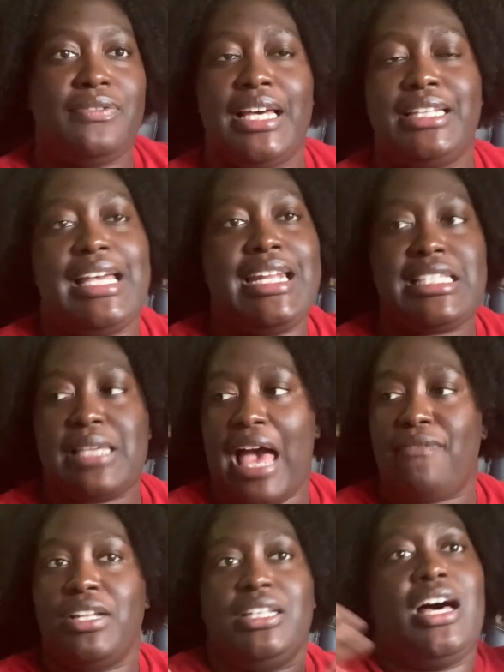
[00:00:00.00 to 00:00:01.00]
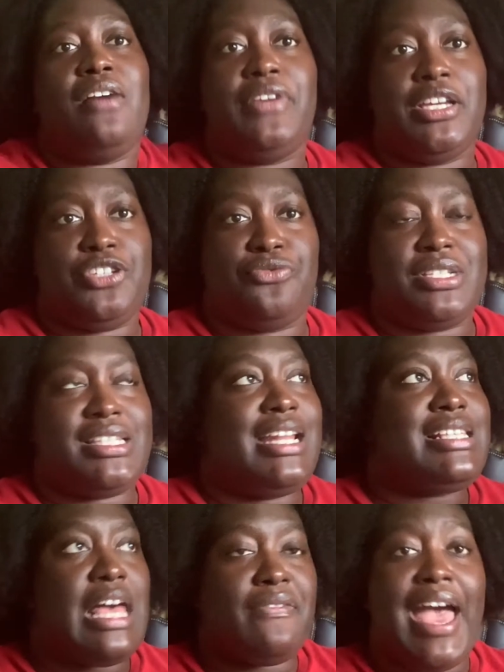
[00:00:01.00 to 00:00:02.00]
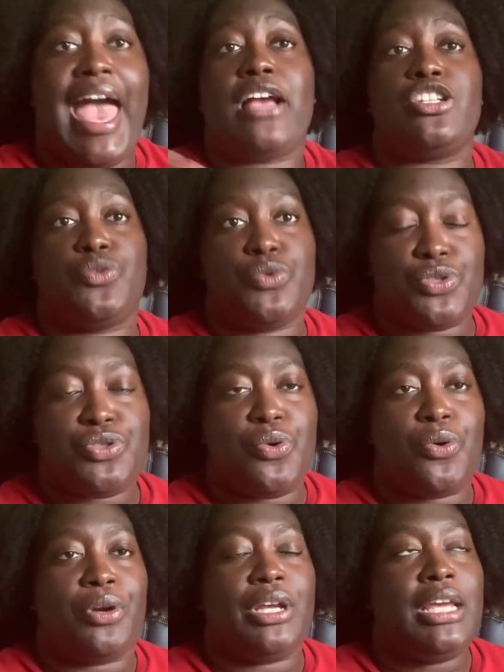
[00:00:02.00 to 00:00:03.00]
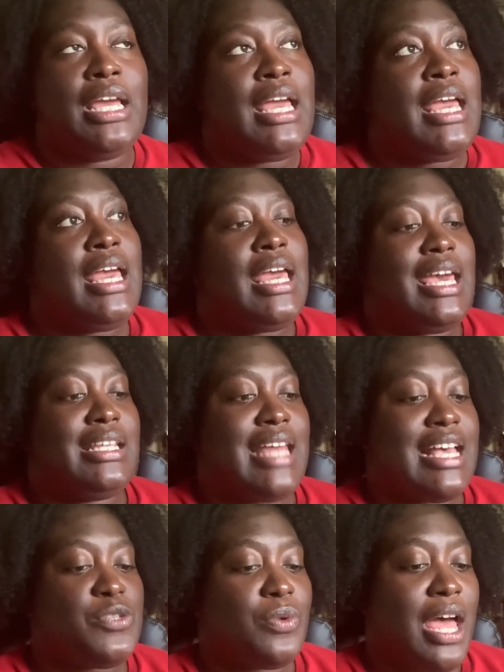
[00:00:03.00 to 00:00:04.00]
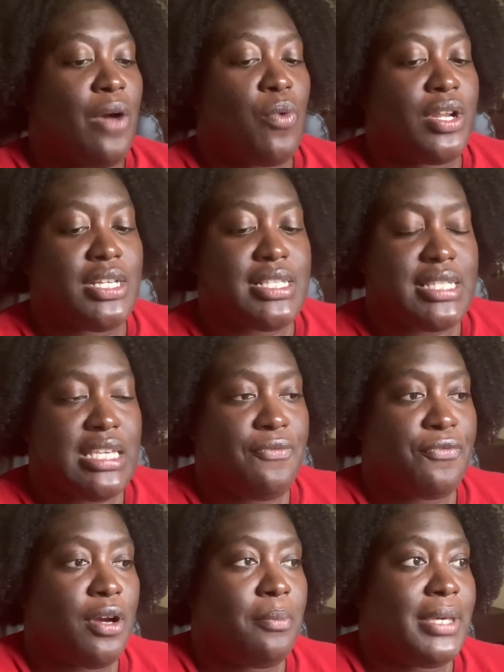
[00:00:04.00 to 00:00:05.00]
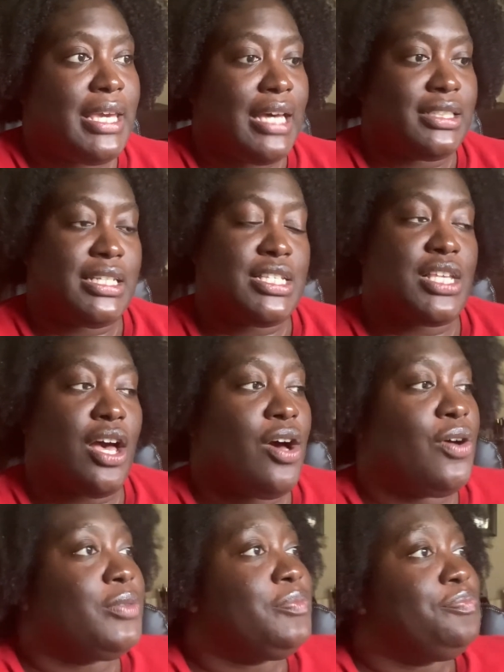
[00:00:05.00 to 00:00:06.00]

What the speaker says: Let us have a love interest. Let us have an actual story, and that's what I want to see from Kelly. So